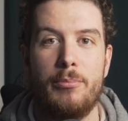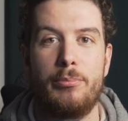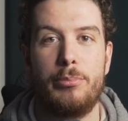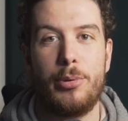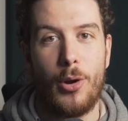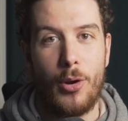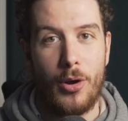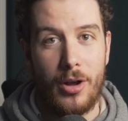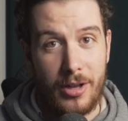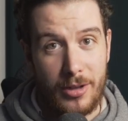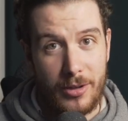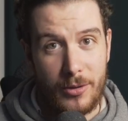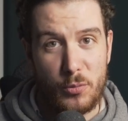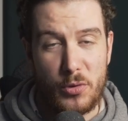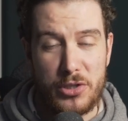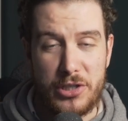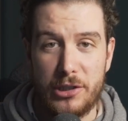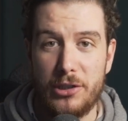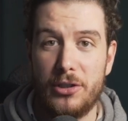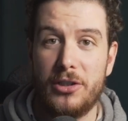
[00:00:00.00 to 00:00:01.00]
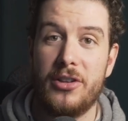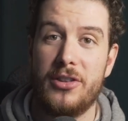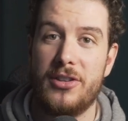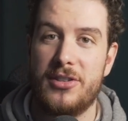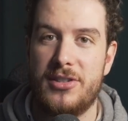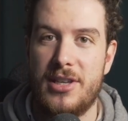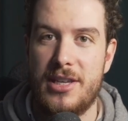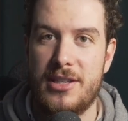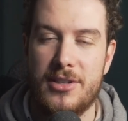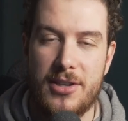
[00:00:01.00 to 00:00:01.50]
But when you look at the
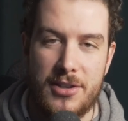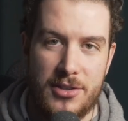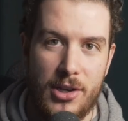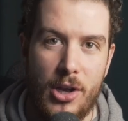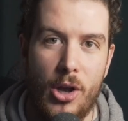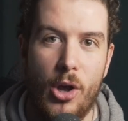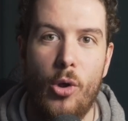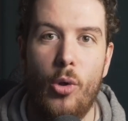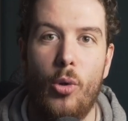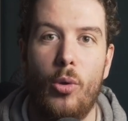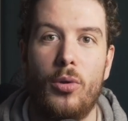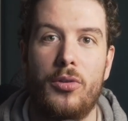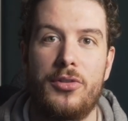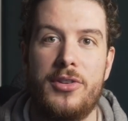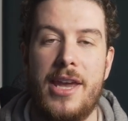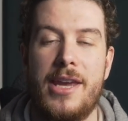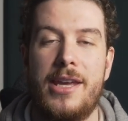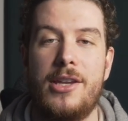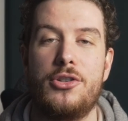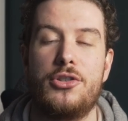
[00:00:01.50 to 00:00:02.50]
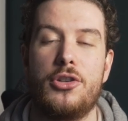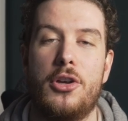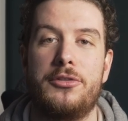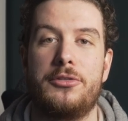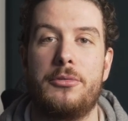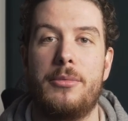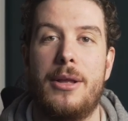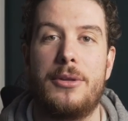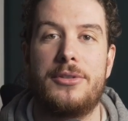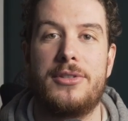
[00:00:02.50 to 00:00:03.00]
season as a whole, taking shots
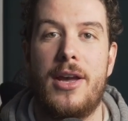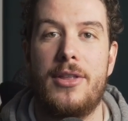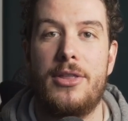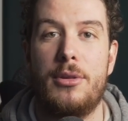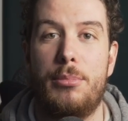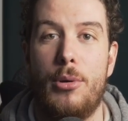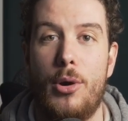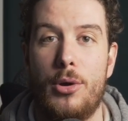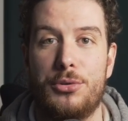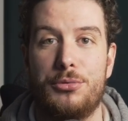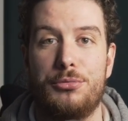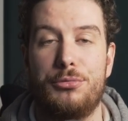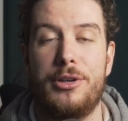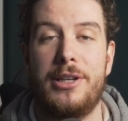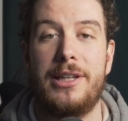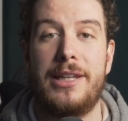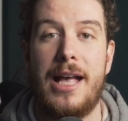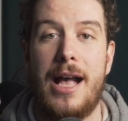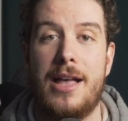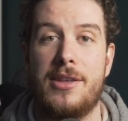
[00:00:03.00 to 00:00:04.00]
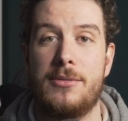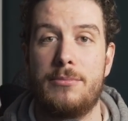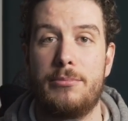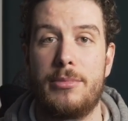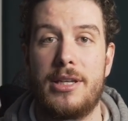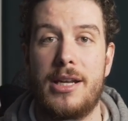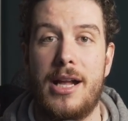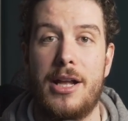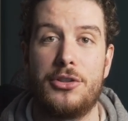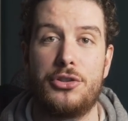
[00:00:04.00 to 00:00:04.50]
from outside the box really hasn't
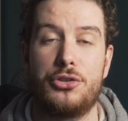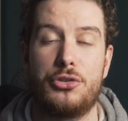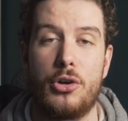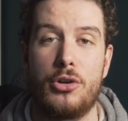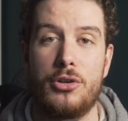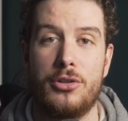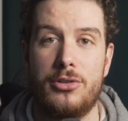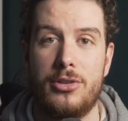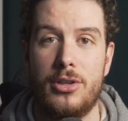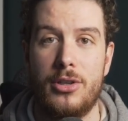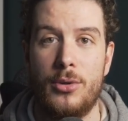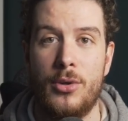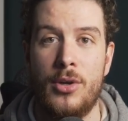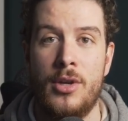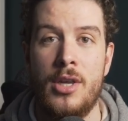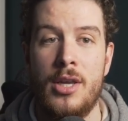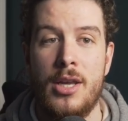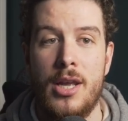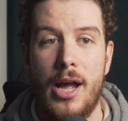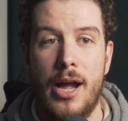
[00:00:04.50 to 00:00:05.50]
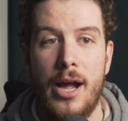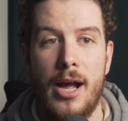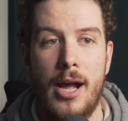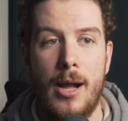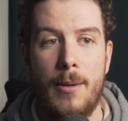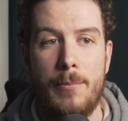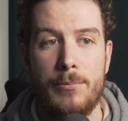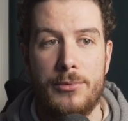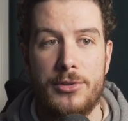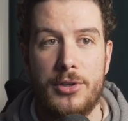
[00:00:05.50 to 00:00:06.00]
been our strong suit.
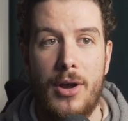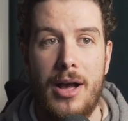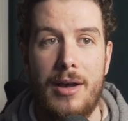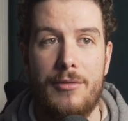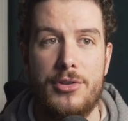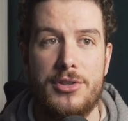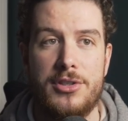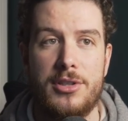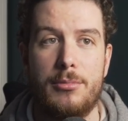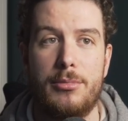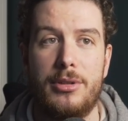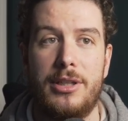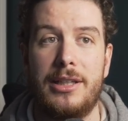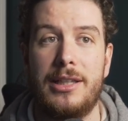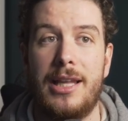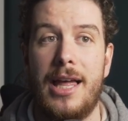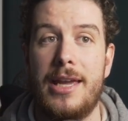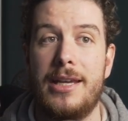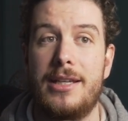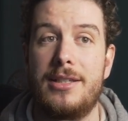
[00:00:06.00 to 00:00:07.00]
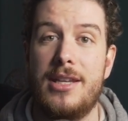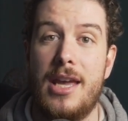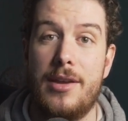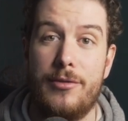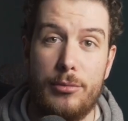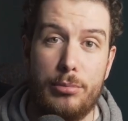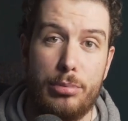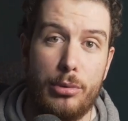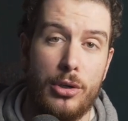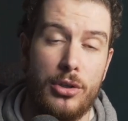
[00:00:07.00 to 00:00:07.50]
So having somebody like
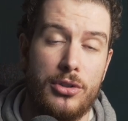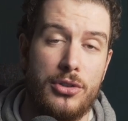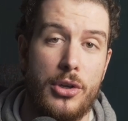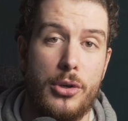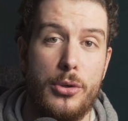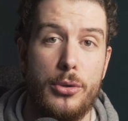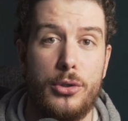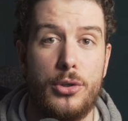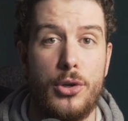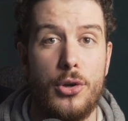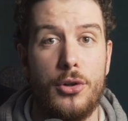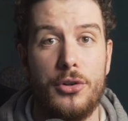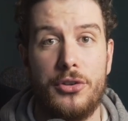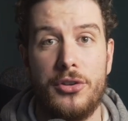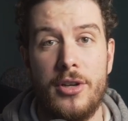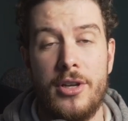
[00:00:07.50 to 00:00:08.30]
David Brooks who could